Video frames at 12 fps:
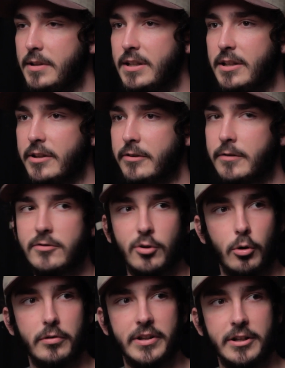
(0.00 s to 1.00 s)
being
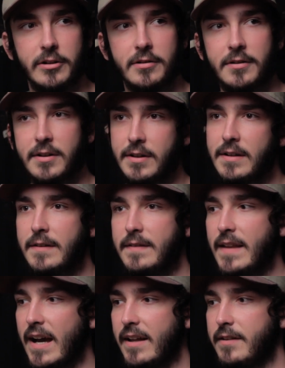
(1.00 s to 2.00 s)
told here
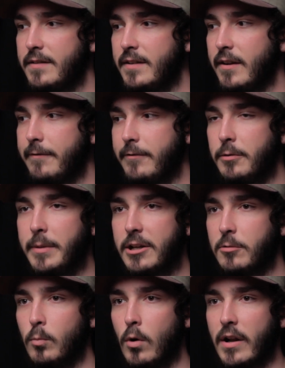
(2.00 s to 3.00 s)
that the
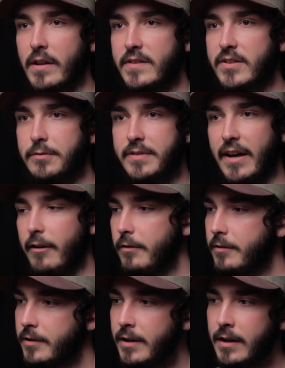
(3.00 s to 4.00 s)
filmmaker wanted to tell.
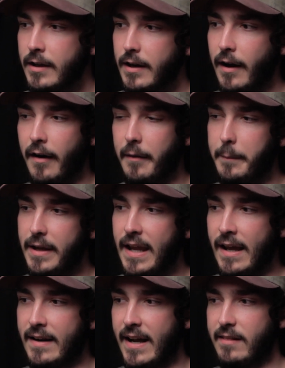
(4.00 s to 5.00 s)

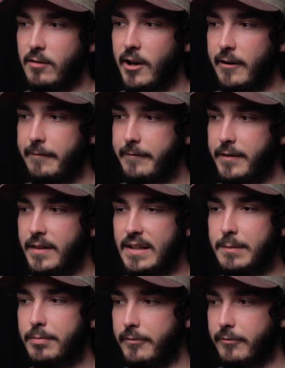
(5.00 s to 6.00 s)
And I loved
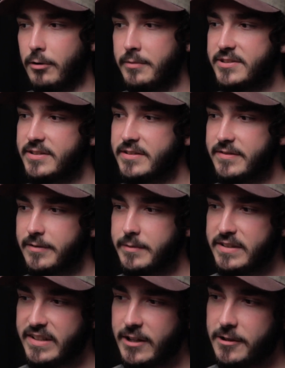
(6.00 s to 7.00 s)
the performances from
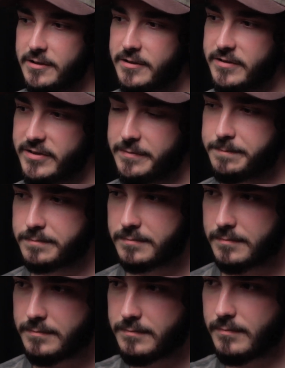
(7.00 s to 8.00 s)
these characters.
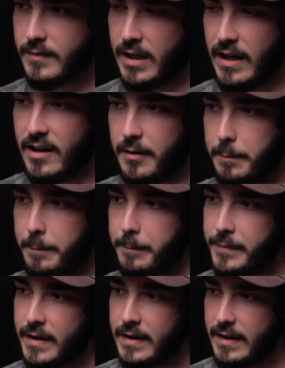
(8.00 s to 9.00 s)
And
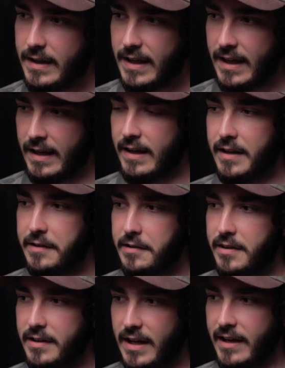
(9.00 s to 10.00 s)
the